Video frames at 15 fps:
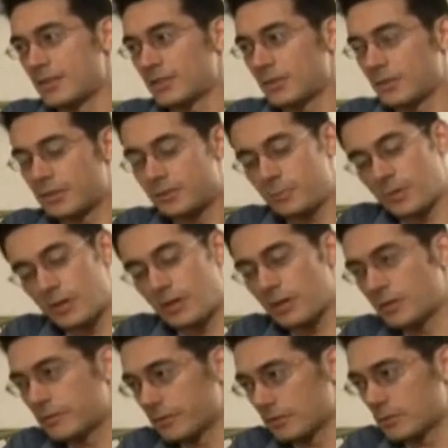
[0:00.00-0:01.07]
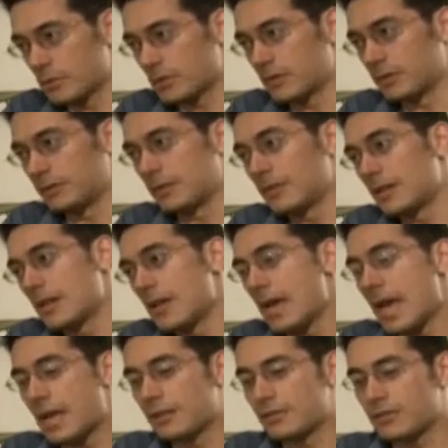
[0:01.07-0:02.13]
So it's been all over the world,
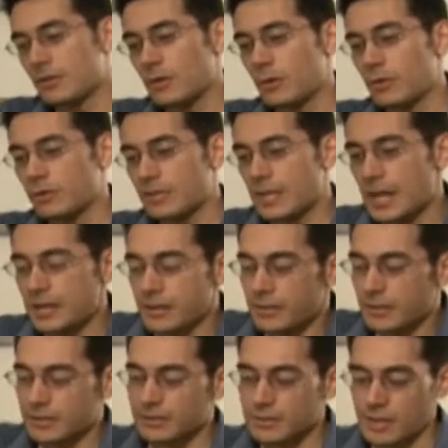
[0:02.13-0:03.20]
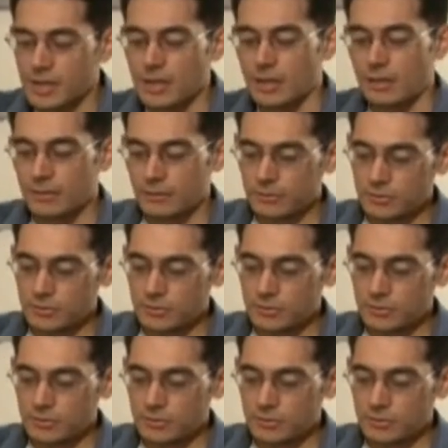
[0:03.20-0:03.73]
and so it was kind of this uh,